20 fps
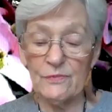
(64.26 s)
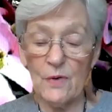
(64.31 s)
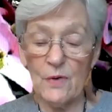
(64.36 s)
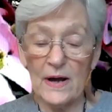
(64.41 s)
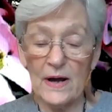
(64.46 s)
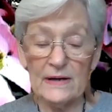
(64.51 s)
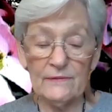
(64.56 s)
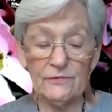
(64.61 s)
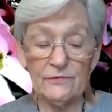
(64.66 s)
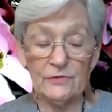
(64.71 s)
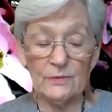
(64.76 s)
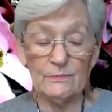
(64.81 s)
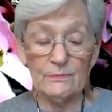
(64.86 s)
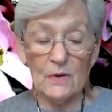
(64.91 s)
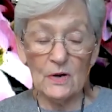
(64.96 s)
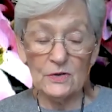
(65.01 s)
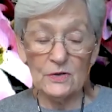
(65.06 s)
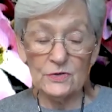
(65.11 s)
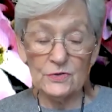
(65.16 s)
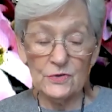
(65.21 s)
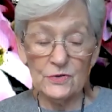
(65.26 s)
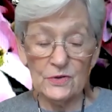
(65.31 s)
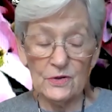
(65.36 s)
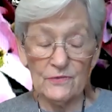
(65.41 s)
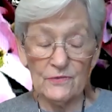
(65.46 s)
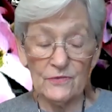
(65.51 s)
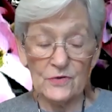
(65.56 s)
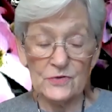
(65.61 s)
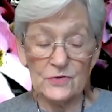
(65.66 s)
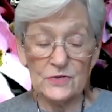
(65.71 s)
writing from Marshall
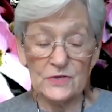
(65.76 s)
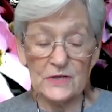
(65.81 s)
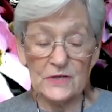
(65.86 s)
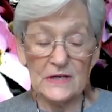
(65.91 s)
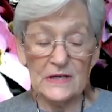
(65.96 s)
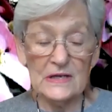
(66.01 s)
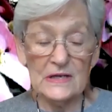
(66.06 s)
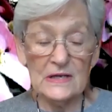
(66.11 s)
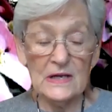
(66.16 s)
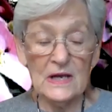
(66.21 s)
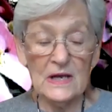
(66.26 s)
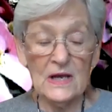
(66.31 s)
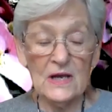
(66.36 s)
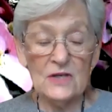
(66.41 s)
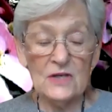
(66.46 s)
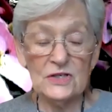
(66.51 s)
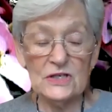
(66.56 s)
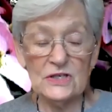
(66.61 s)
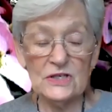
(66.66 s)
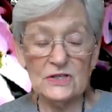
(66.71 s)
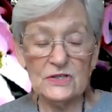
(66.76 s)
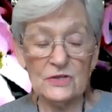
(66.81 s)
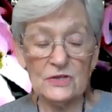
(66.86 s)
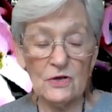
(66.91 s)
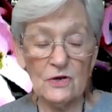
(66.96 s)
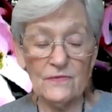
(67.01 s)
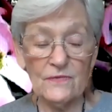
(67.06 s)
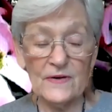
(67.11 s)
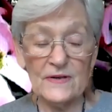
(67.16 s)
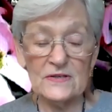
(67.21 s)
University she
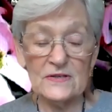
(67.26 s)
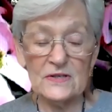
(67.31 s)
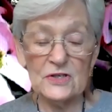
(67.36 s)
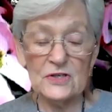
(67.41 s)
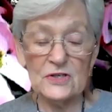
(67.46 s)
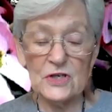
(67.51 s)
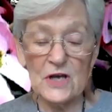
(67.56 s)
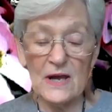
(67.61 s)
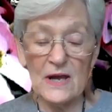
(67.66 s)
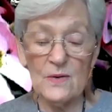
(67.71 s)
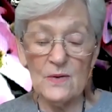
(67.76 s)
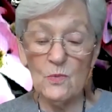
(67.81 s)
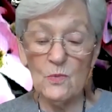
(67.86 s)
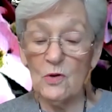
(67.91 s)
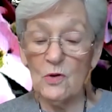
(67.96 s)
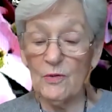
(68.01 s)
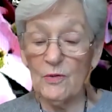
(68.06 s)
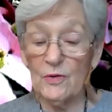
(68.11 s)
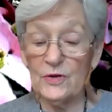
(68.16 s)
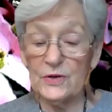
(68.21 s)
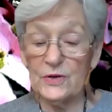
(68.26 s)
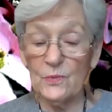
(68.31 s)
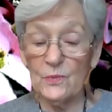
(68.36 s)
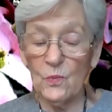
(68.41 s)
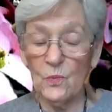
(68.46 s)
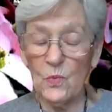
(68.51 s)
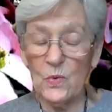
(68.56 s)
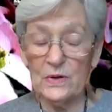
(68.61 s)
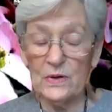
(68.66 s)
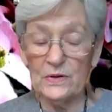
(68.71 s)
served as a J.
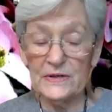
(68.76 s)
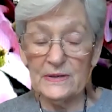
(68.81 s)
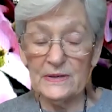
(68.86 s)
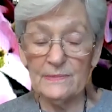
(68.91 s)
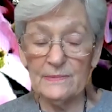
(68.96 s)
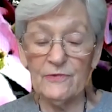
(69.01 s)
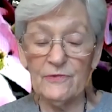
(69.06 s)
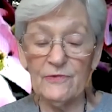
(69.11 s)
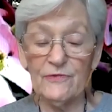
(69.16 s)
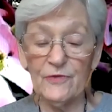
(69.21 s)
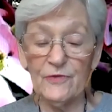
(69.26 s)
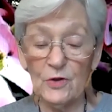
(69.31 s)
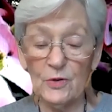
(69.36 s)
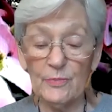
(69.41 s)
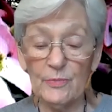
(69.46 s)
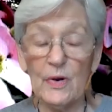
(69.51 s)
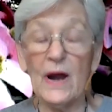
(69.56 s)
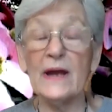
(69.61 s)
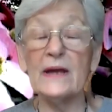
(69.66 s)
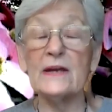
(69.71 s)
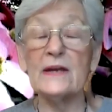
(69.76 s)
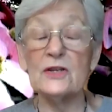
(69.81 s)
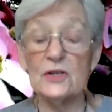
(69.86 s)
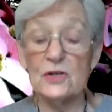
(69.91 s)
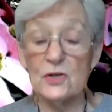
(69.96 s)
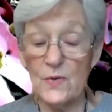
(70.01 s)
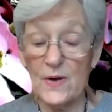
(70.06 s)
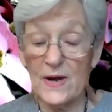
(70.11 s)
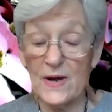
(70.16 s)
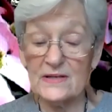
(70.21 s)
William Fulbright
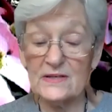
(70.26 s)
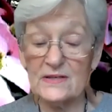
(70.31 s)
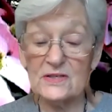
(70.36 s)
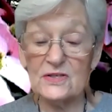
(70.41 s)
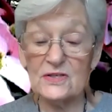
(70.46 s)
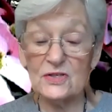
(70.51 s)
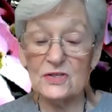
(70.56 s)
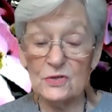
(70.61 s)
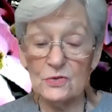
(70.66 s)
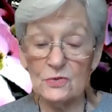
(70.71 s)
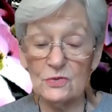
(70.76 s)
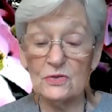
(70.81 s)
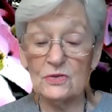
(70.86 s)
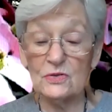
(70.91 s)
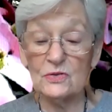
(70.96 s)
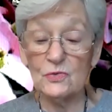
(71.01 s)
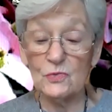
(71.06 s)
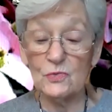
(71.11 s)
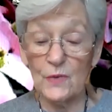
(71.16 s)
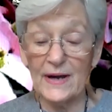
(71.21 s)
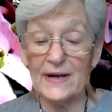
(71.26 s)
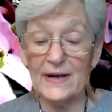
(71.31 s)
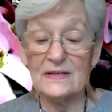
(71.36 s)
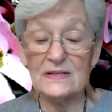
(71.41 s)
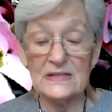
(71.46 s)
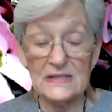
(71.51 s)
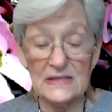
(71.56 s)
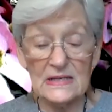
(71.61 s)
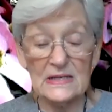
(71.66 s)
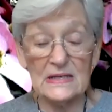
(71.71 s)
U.S. student
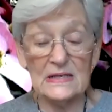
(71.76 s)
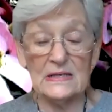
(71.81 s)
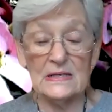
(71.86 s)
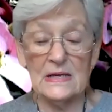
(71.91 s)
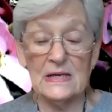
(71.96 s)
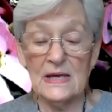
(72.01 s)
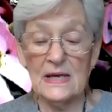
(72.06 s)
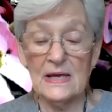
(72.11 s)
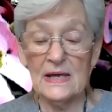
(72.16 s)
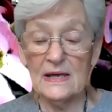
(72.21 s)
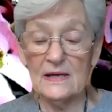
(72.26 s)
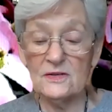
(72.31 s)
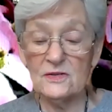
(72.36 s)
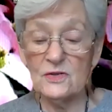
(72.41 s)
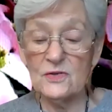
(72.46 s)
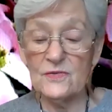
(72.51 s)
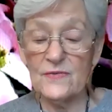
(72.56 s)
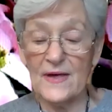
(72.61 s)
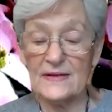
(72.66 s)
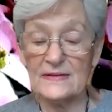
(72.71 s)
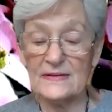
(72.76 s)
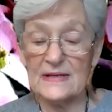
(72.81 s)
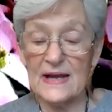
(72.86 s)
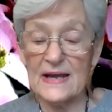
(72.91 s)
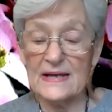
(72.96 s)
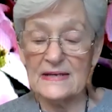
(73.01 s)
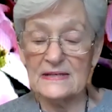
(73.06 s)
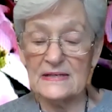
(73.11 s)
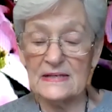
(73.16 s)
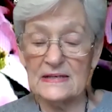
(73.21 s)
grantee in
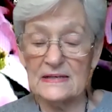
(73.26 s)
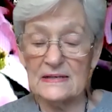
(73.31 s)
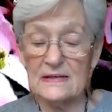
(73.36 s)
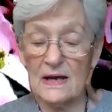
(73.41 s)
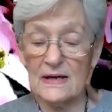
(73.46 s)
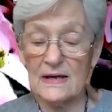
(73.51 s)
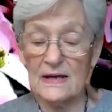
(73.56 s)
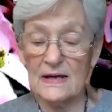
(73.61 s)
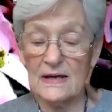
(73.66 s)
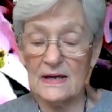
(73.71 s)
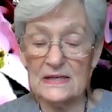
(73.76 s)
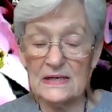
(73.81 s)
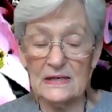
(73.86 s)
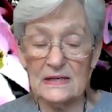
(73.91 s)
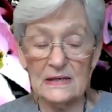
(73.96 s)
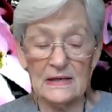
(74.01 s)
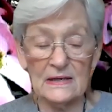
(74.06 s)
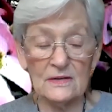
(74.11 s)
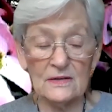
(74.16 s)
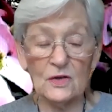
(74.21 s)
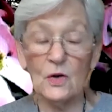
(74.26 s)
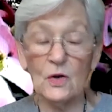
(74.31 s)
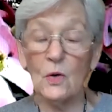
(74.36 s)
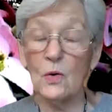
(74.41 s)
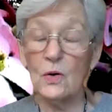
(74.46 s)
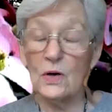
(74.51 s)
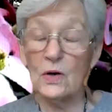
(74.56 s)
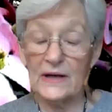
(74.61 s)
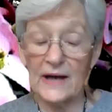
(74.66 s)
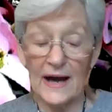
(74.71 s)
2018 19 in
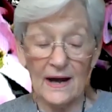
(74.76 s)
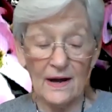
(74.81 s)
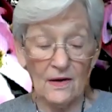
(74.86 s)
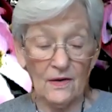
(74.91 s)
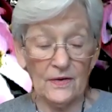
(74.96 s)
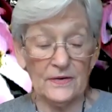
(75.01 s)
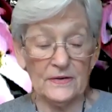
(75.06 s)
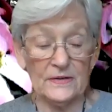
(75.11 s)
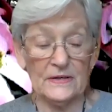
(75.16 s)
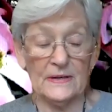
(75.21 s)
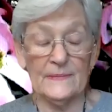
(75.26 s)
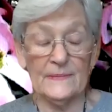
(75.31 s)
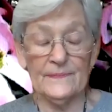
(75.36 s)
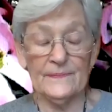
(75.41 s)
Cork Ireland.